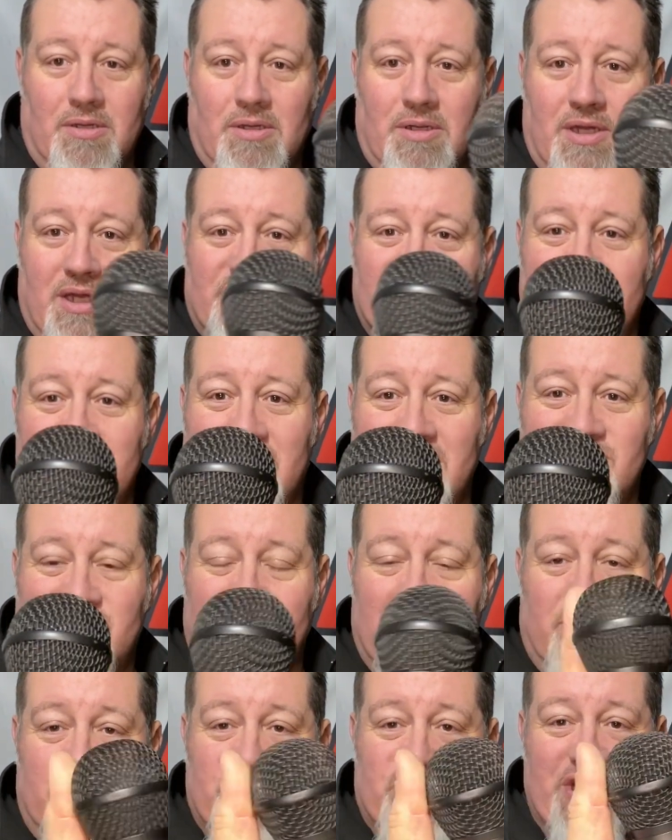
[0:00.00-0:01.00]
It's a nice
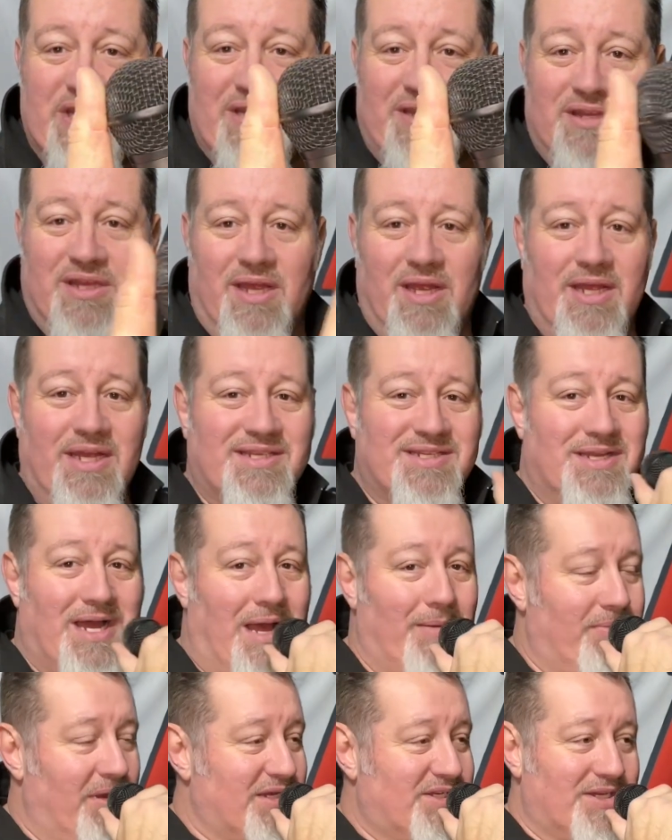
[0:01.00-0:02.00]
little cheat thing. It's
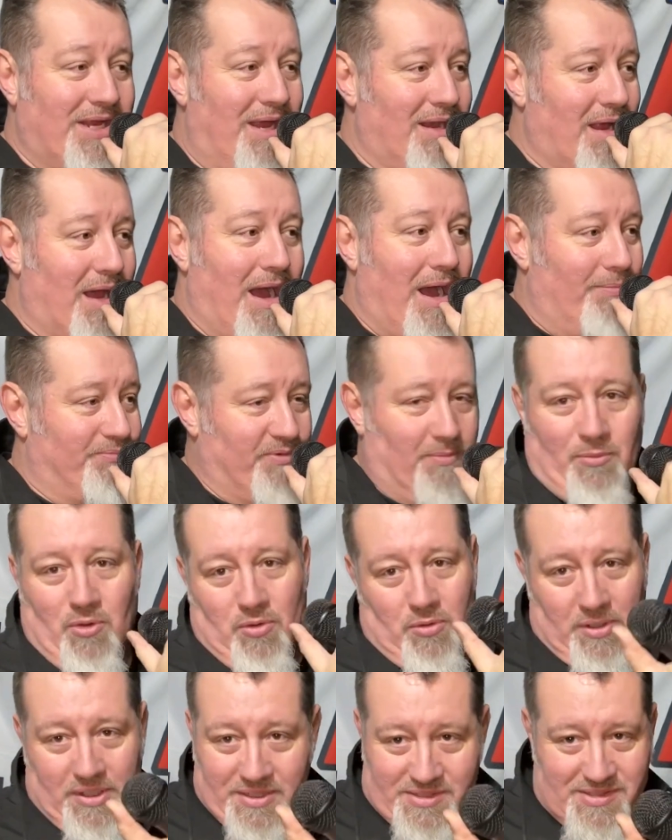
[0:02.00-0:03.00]
not
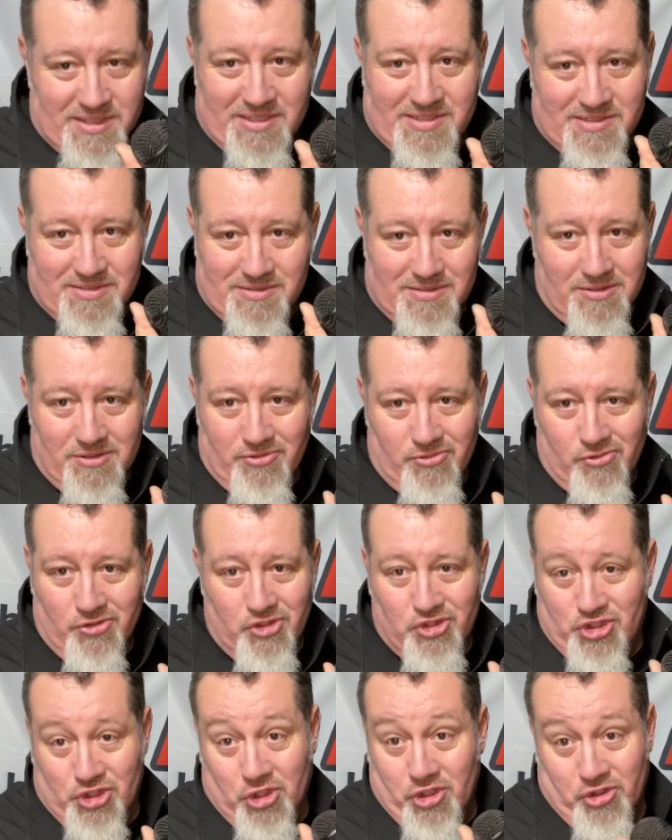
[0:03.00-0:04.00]
optimal. It's you
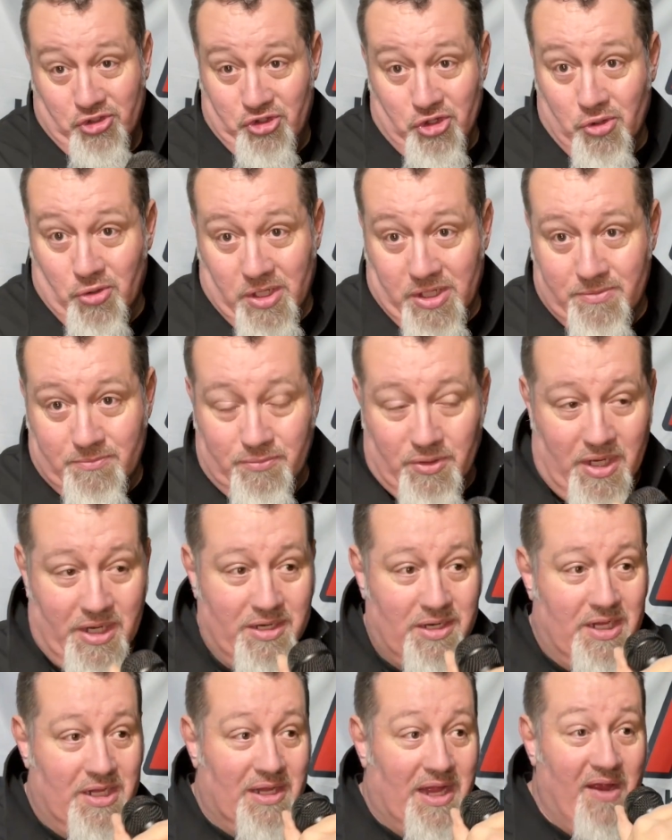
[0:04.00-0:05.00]
shouldn't do it, but
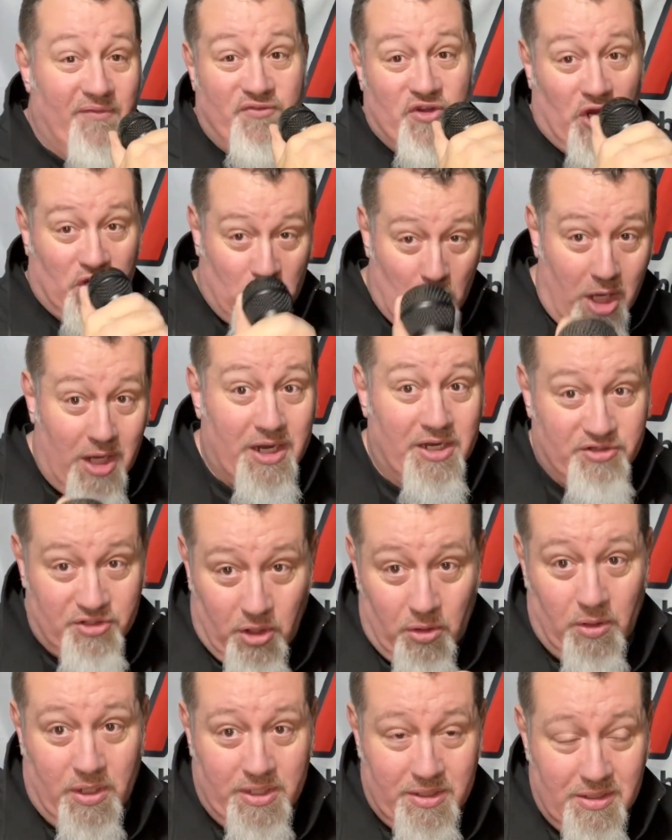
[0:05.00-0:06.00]
if you're gonna
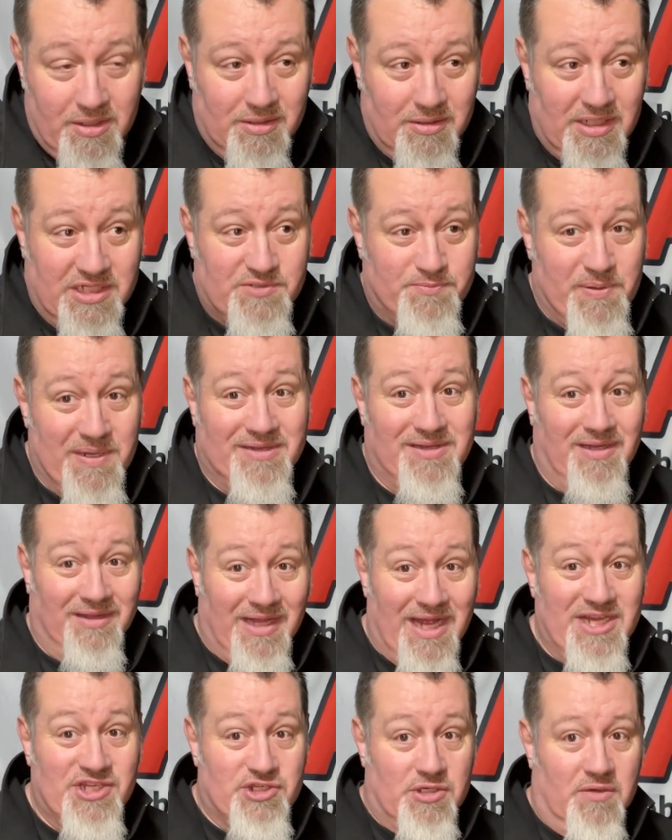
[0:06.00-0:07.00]
do it, let's pick the
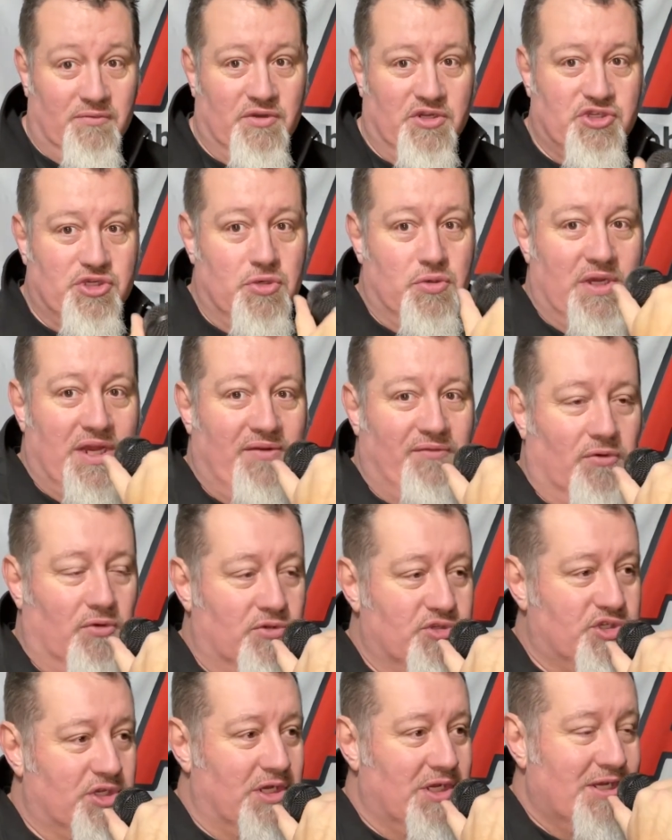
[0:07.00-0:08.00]
lesser of the two
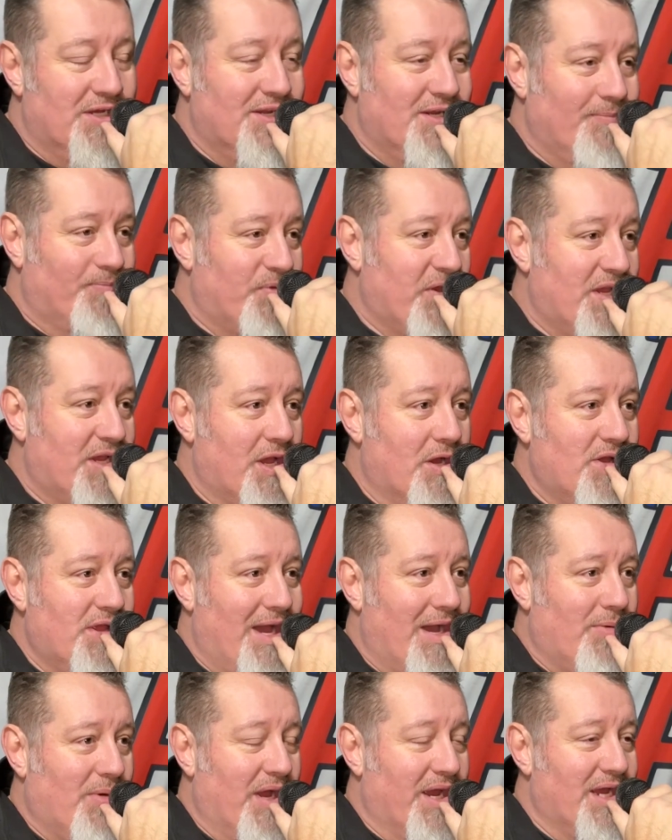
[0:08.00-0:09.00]
evils and go
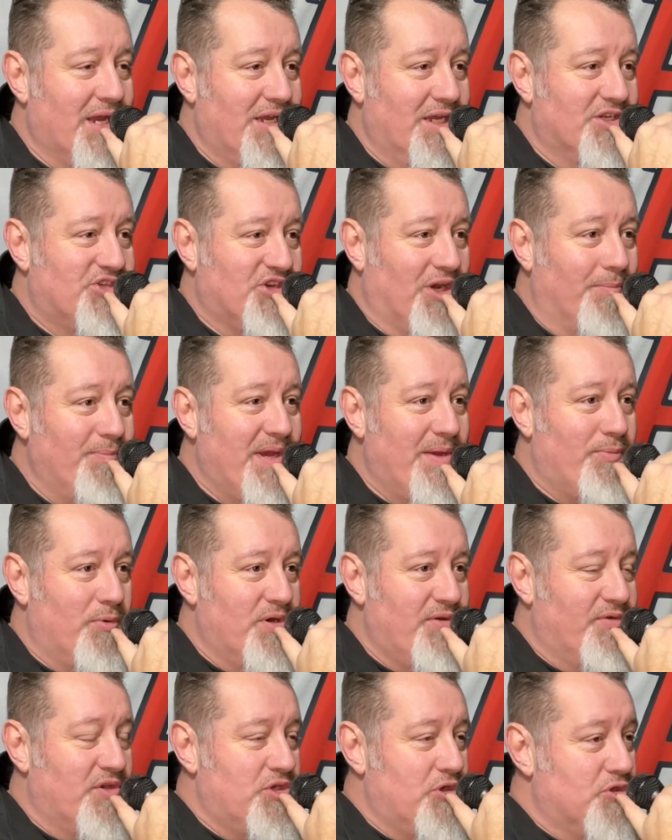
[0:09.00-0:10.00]
that way. And then some people
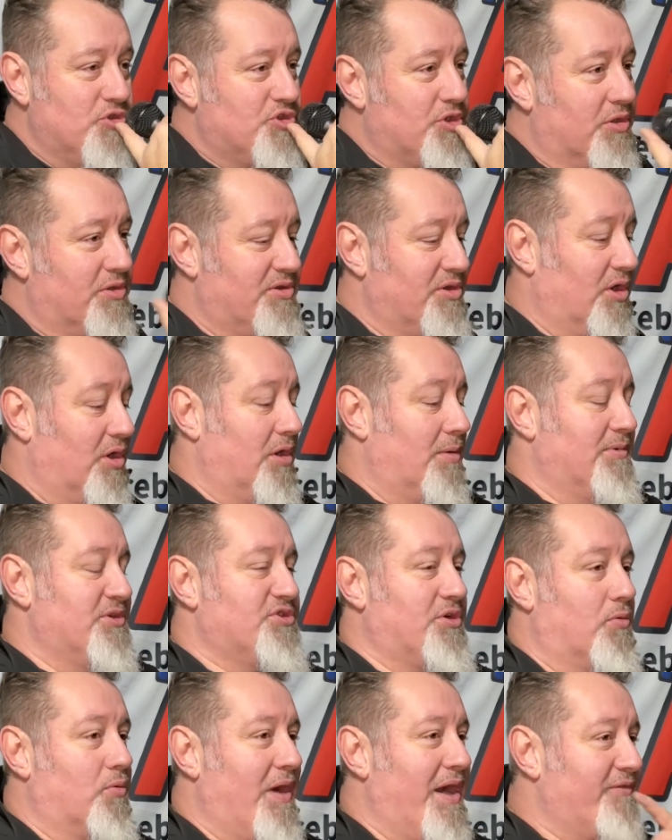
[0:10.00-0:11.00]
even use their thumb as
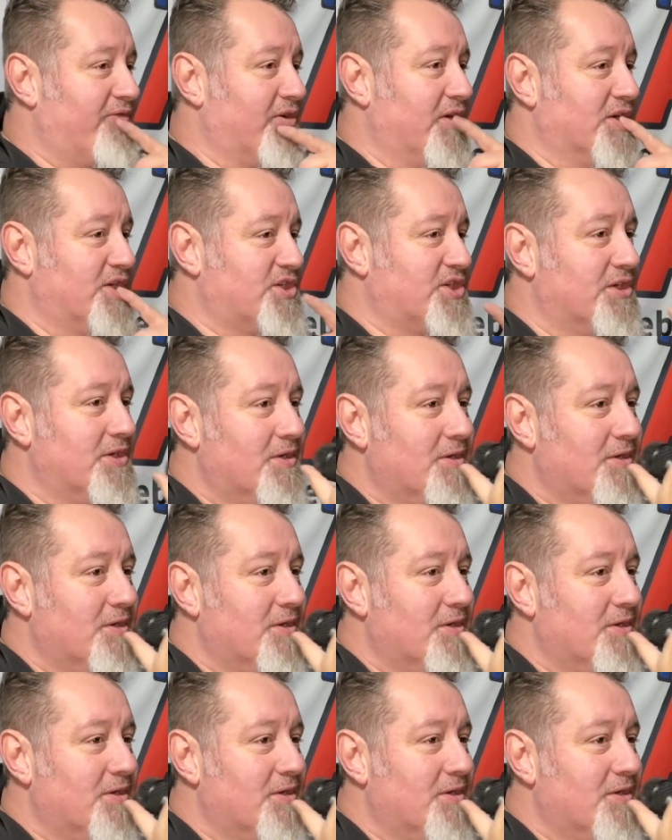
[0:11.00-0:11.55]
a reference